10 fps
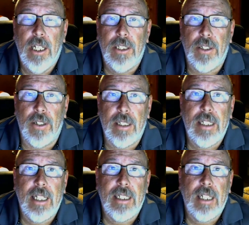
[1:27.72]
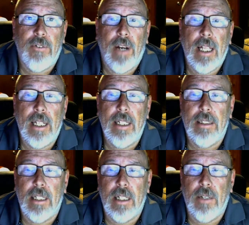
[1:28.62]
So this sets off
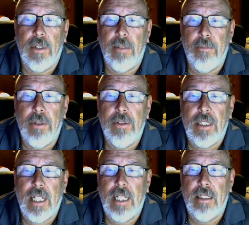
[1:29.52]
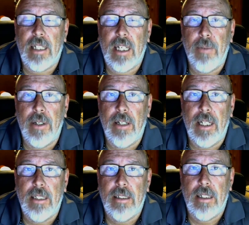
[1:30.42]
rallies within both sides of the
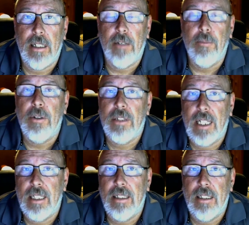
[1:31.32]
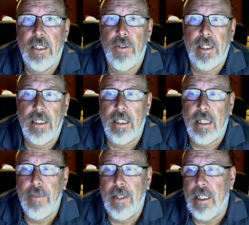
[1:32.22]
communities, both sides of the situation in the
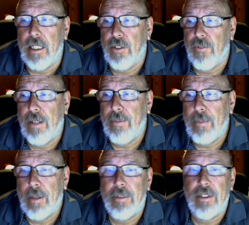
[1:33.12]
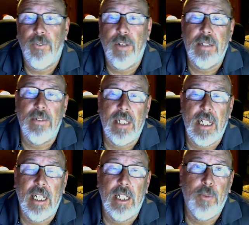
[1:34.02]
community. So family members and friends of a
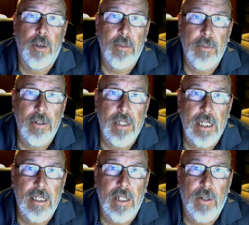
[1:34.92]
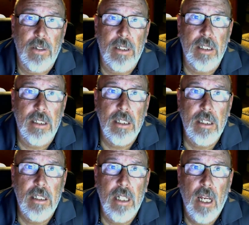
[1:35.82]
teenage boy are protesting the court's
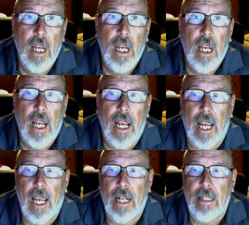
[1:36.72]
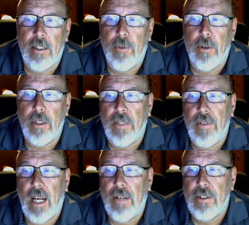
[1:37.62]
decision, and supporters of
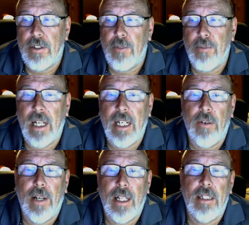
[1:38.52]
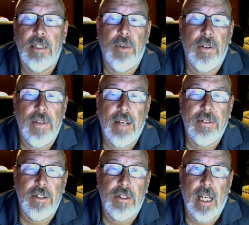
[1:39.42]
the officers are planning to rally in support of the
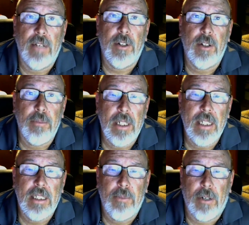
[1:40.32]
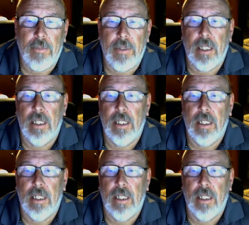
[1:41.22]
officer and of their police department.